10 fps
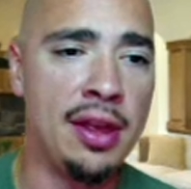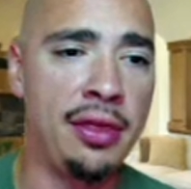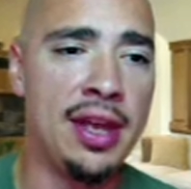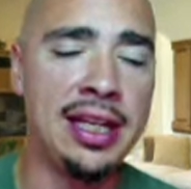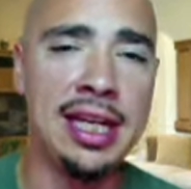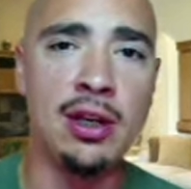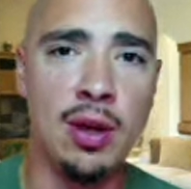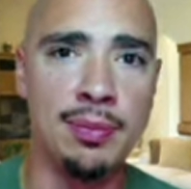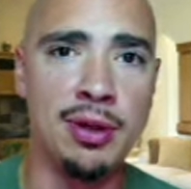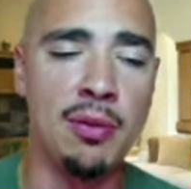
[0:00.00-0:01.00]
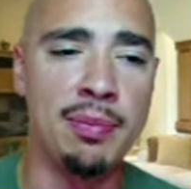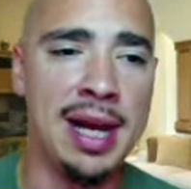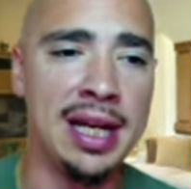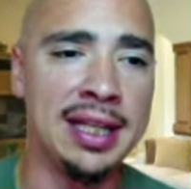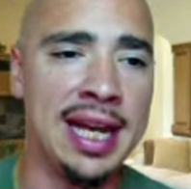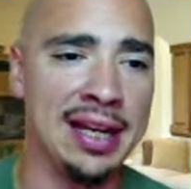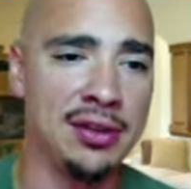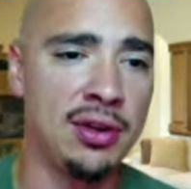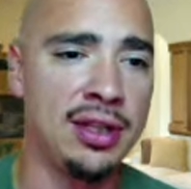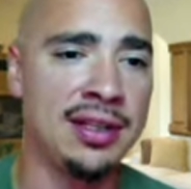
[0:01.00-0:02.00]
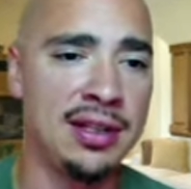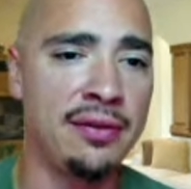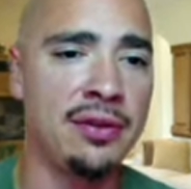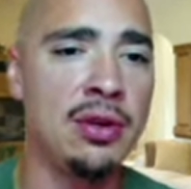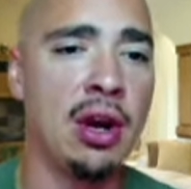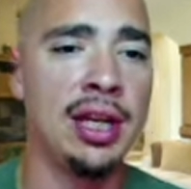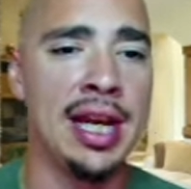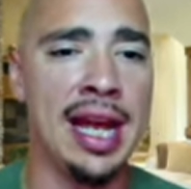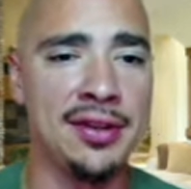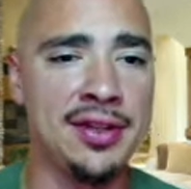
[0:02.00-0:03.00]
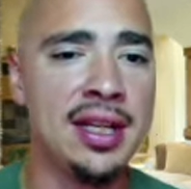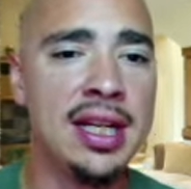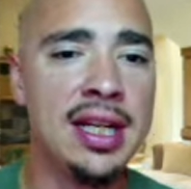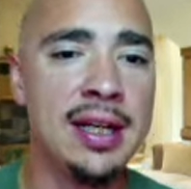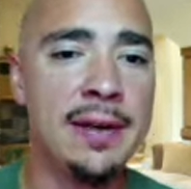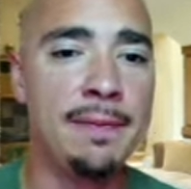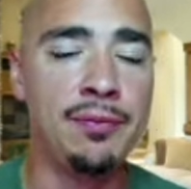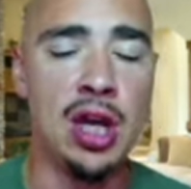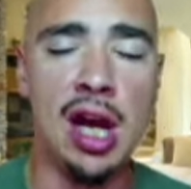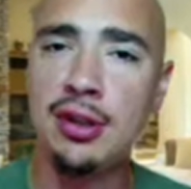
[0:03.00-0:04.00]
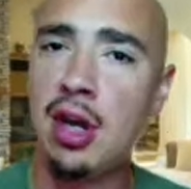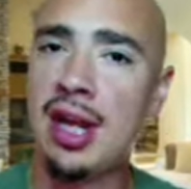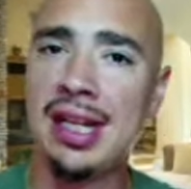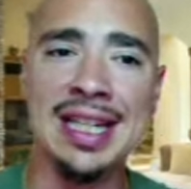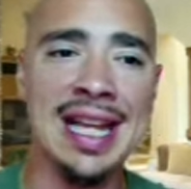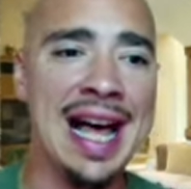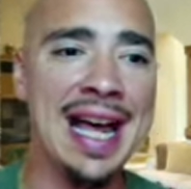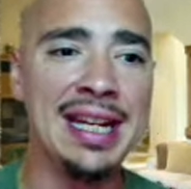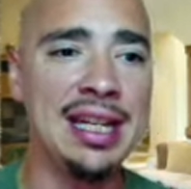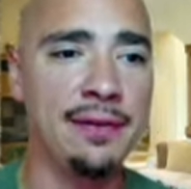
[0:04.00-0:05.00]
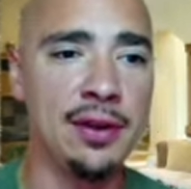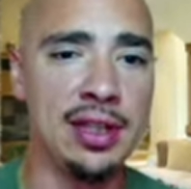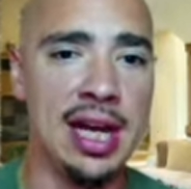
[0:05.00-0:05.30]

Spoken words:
the Thinking Crypto podcast. During this interview, Garlinghouse talked on a lot of different